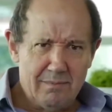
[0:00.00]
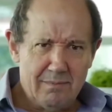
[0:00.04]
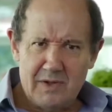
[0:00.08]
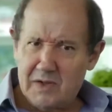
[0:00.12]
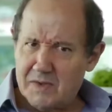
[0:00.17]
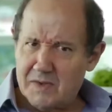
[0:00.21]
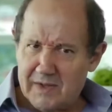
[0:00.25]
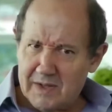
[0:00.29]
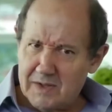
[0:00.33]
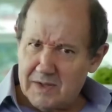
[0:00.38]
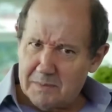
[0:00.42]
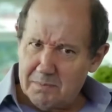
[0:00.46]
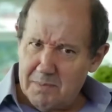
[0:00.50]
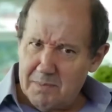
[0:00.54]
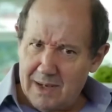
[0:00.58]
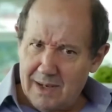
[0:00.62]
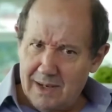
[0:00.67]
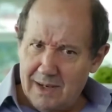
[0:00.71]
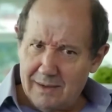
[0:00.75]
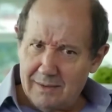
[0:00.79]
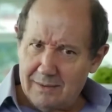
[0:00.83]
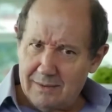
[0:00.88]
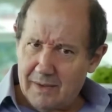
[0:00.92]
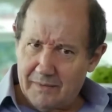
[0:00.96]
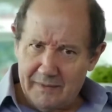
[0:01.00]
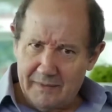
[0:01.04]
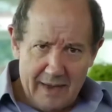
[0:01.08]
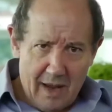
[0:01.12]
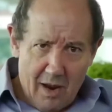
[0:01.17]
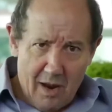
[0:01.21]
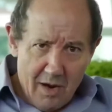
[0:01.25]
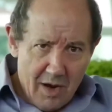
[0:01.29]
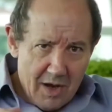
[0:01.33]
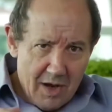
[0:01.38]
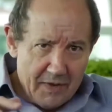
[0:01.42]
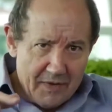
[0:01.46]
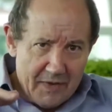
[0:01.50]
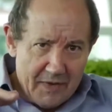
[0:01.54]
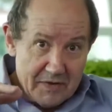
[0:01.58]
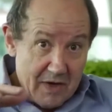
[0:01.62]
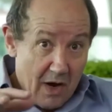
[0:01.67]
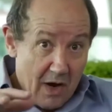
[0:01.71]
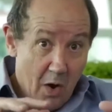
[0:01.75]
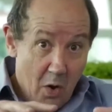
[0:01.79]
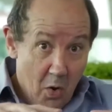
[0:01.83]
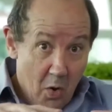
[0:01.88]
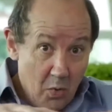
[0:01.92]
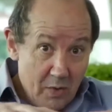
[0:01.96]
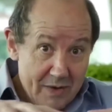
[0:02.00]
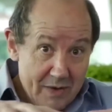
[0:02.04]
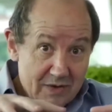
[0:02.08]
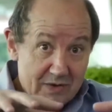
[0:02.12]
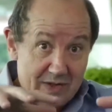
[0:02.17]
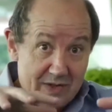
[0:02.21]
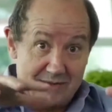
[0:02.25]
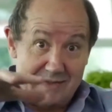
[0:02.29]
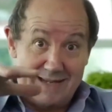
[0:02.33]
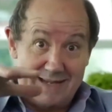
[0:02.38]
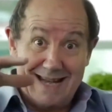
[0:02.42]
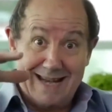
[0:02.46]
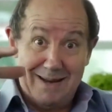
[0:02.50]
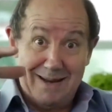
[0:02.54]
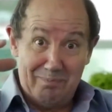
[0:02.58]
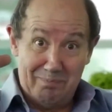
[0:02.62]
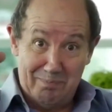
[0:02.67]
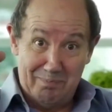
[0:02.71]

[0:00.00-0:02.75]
does this mean that the Earth as a whole is just getting